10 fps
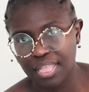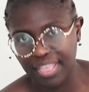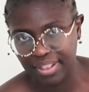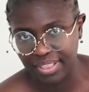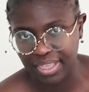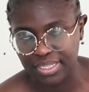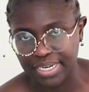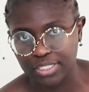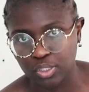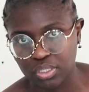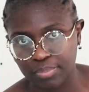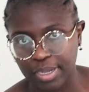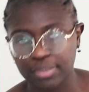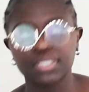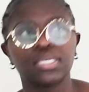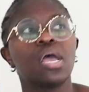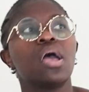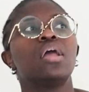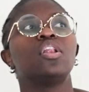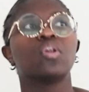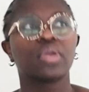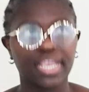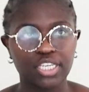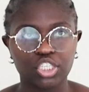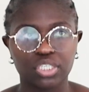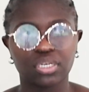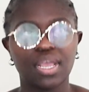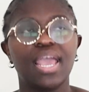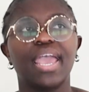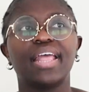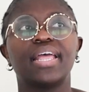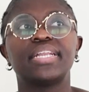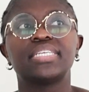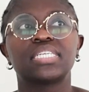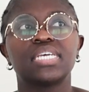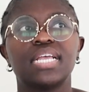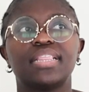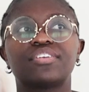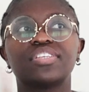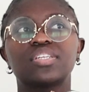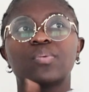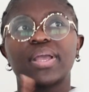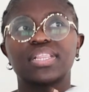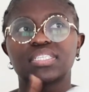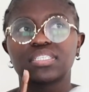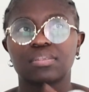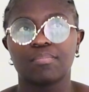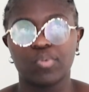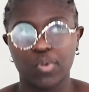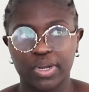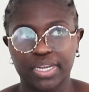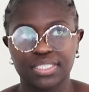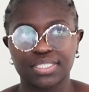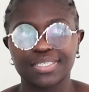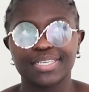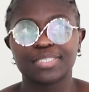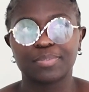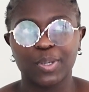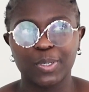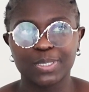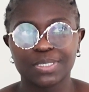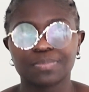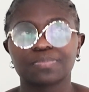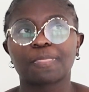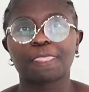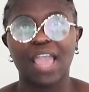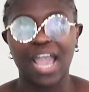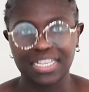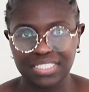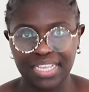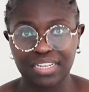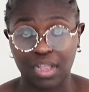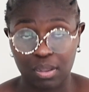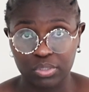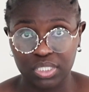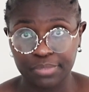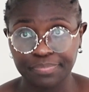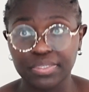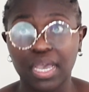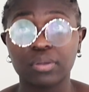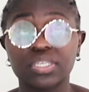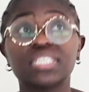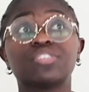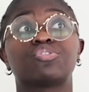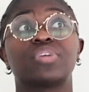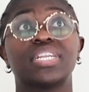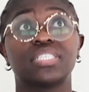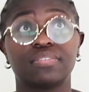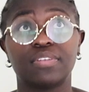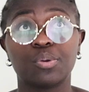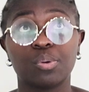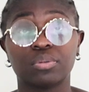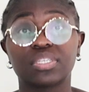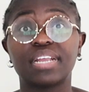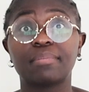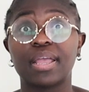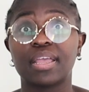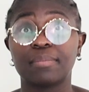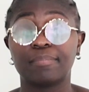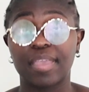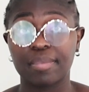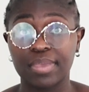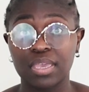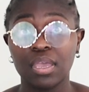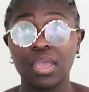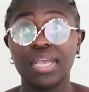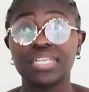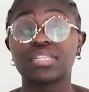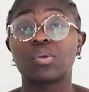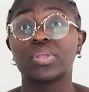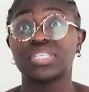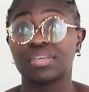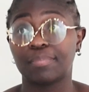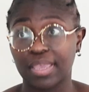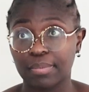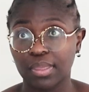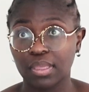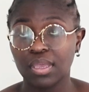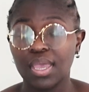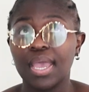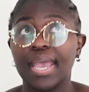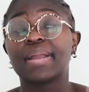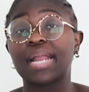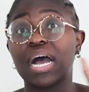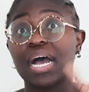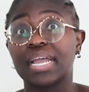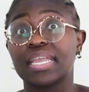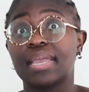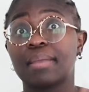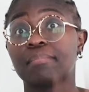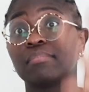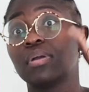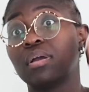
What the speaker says: third thing that I talked about, location. And the reason why this is important is because I stay in Gauteng. Gauteng is relatively cold, and my baby is a winter baby. But I am